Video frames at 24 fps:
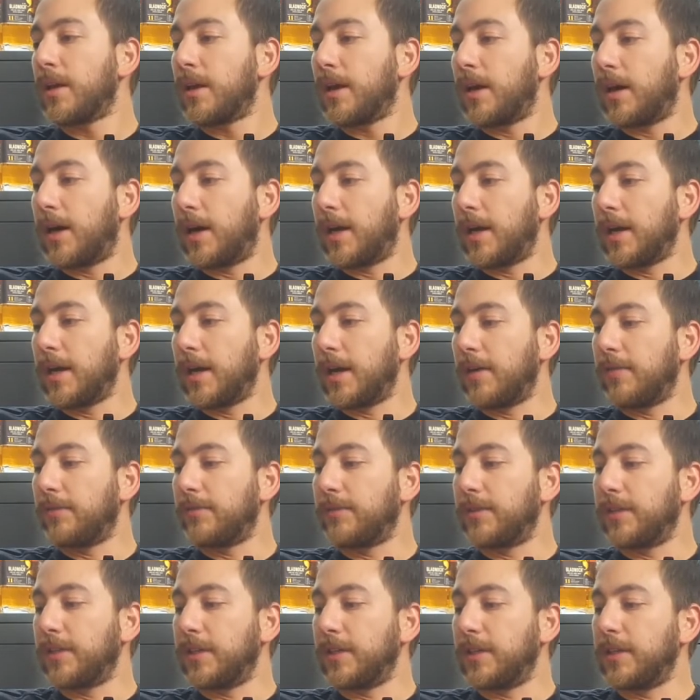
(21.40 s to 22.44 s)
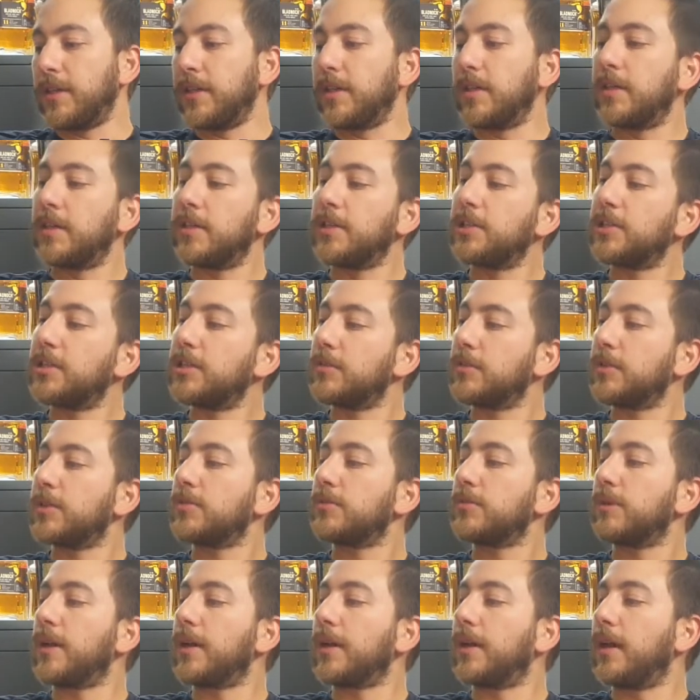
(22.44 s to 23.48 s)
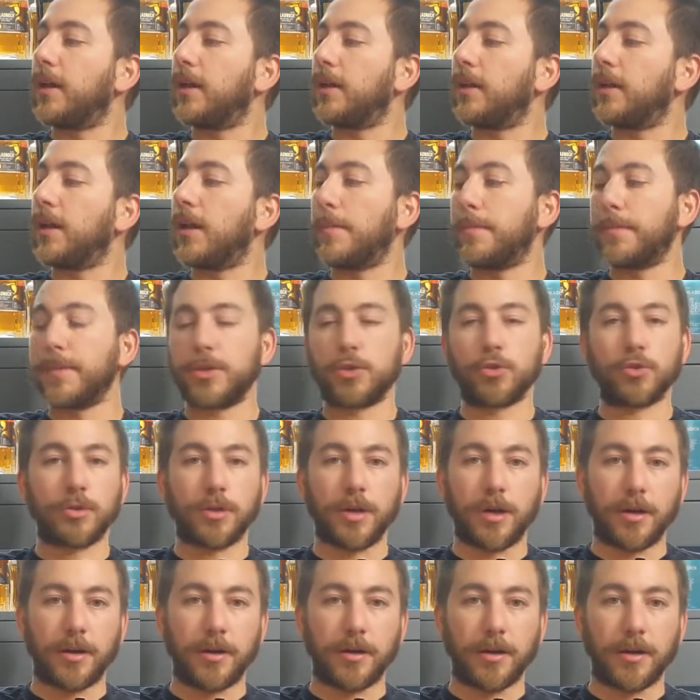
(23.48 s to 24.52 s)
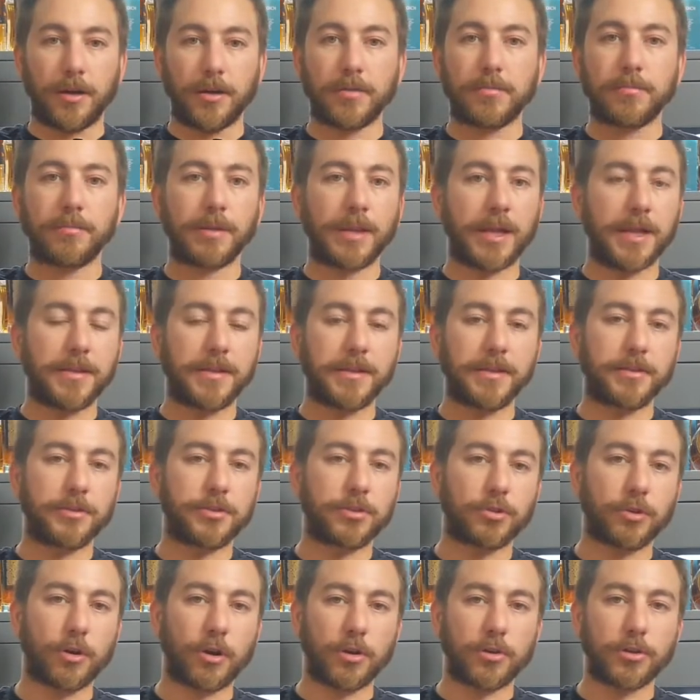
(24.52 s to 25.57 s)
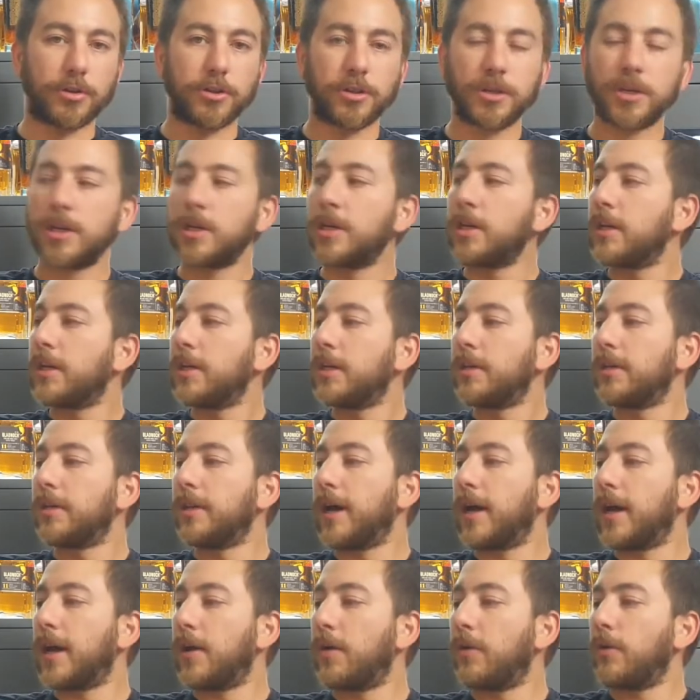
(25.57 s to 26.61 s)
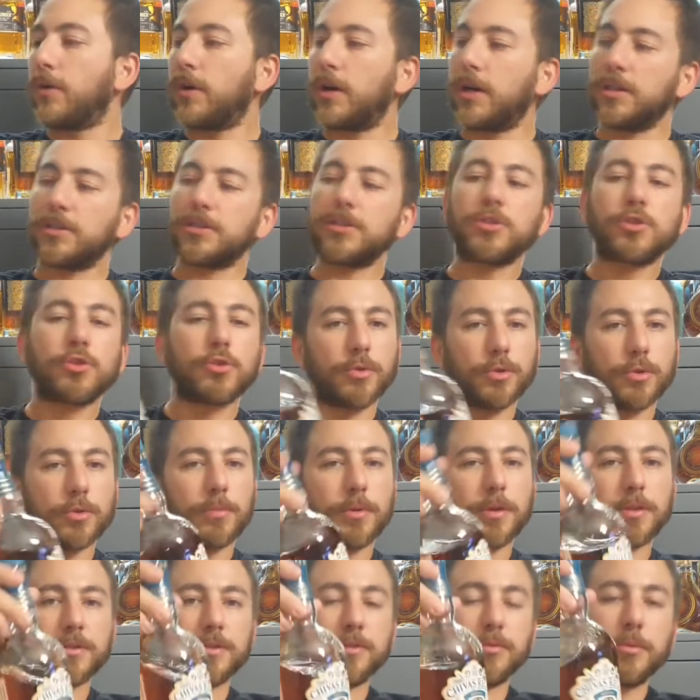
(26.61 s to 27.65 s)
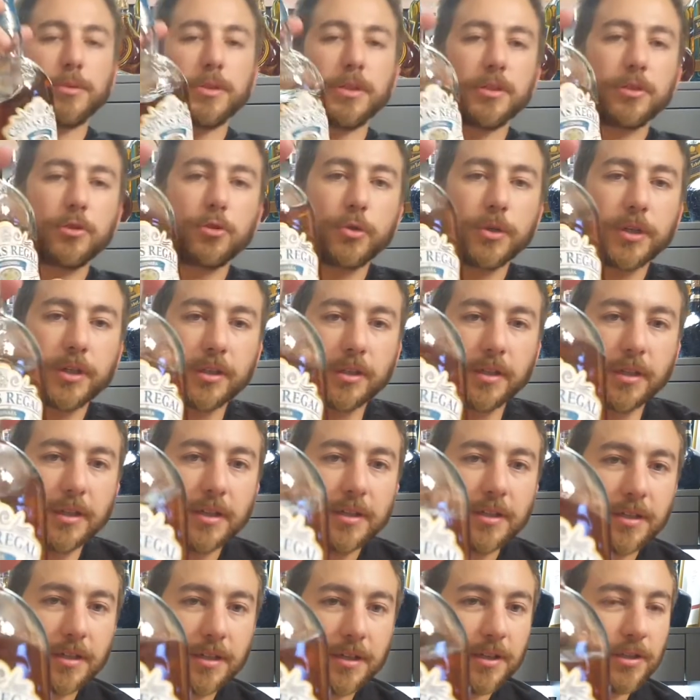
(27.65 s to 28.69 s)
I have the Chivas Regal Mizunara blended Scotch. Now, I'll just show you the bottle really quickly.